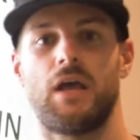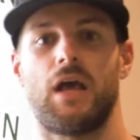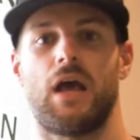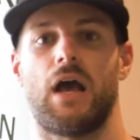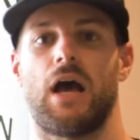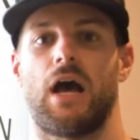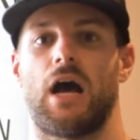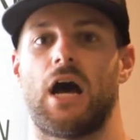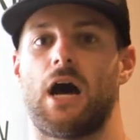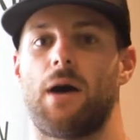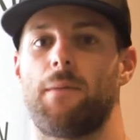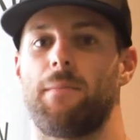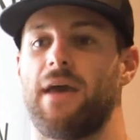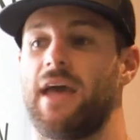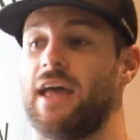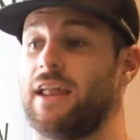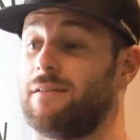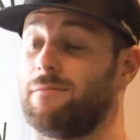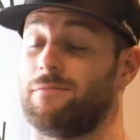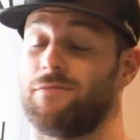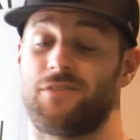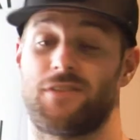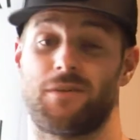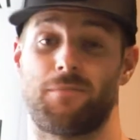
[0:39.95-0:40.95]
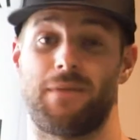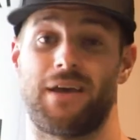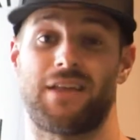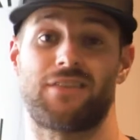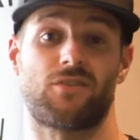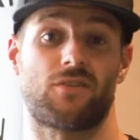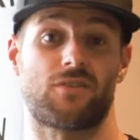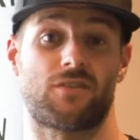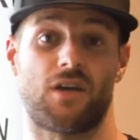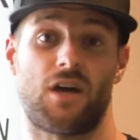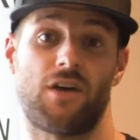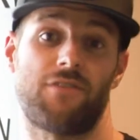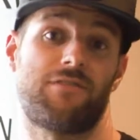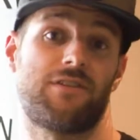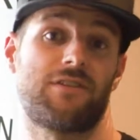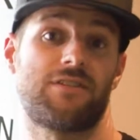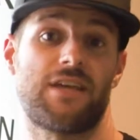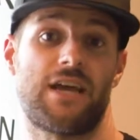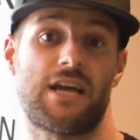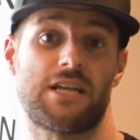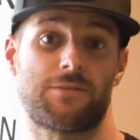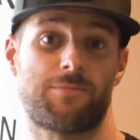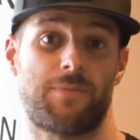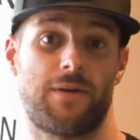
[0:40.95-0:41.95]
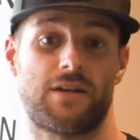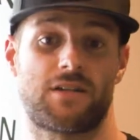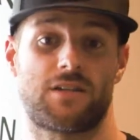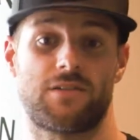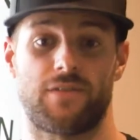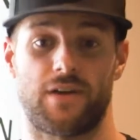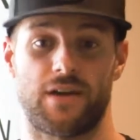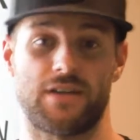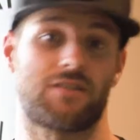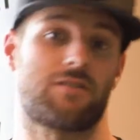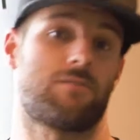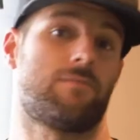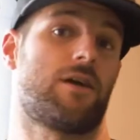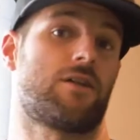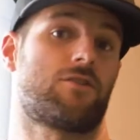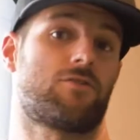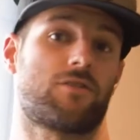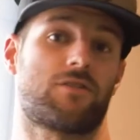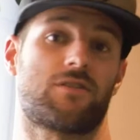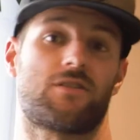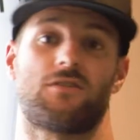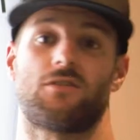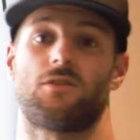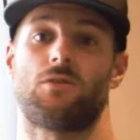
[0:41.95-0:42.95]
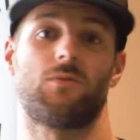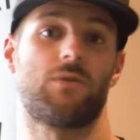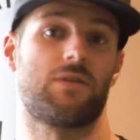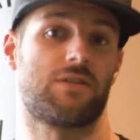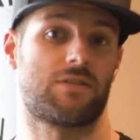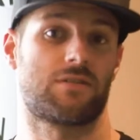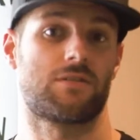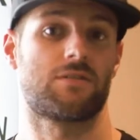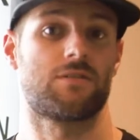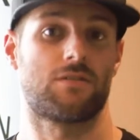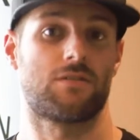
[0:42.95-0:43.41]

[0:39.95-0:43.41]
And the mental toughness aspect of isometrics is always,